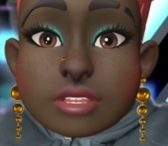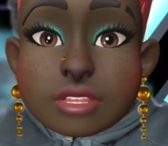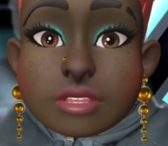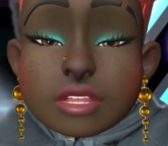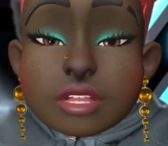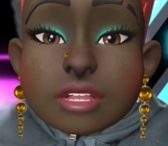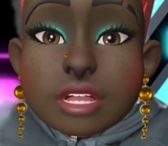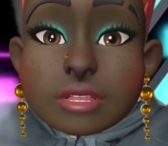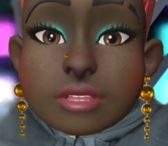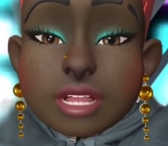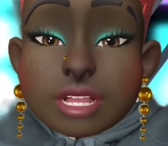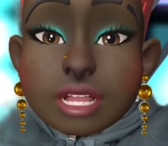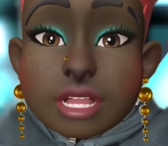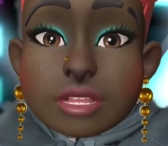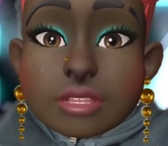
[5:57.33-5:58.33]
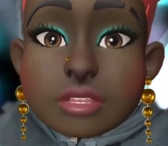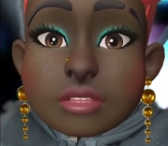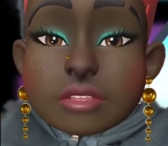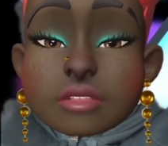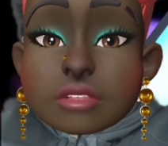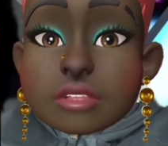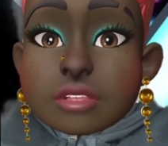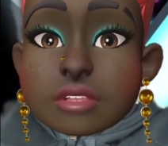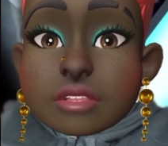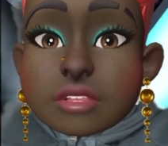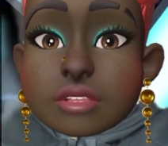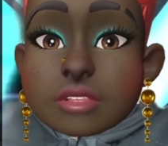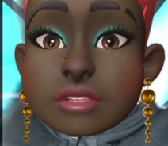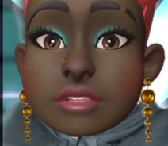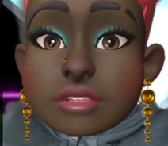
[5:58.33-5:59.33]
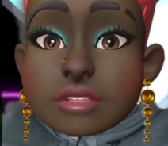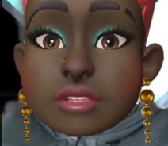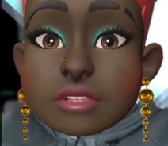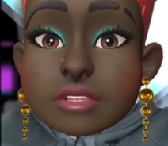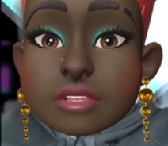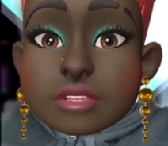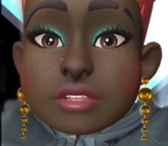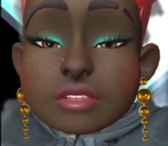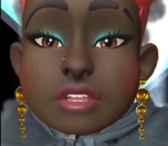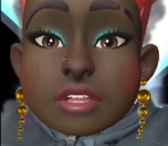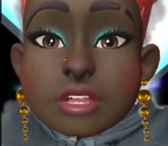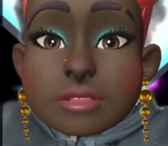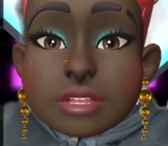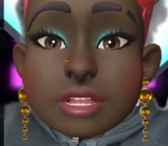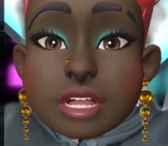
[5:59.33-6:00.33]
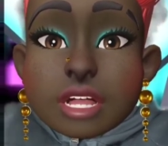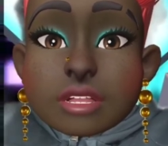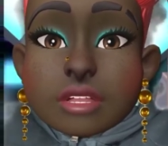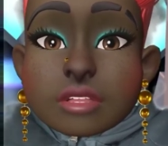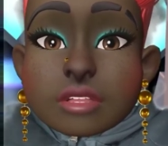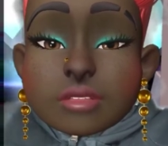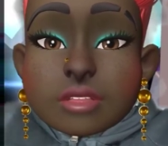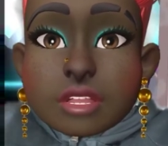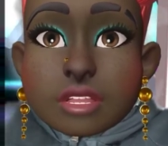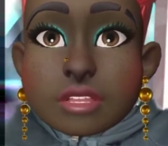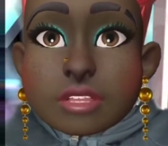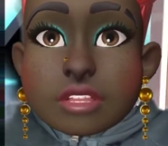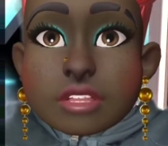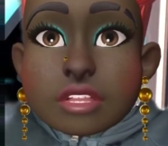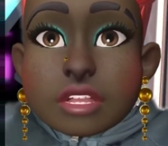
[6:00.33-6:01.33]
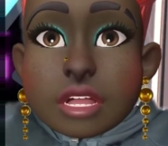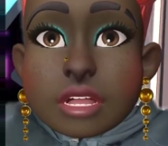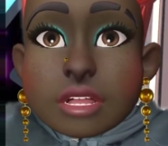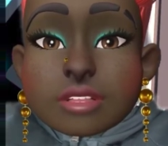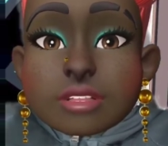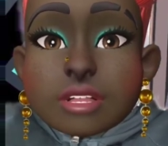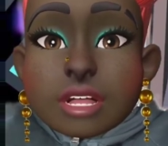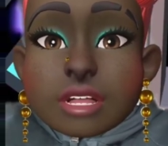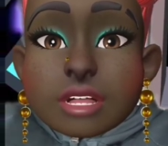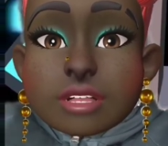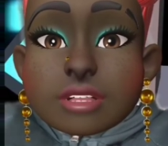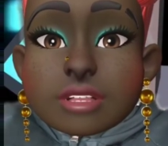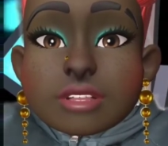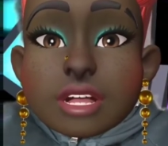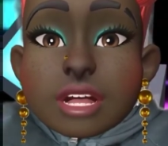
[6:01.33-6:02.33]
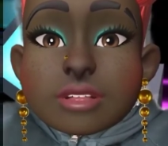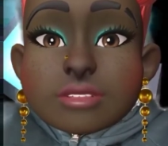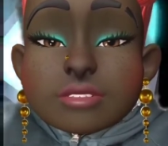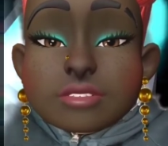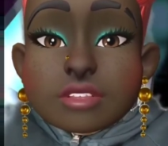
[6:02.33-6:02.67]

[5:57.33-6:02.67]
you know. Now I'm not hating on her you know, I'm not hating on her, but it's just like it's not it's not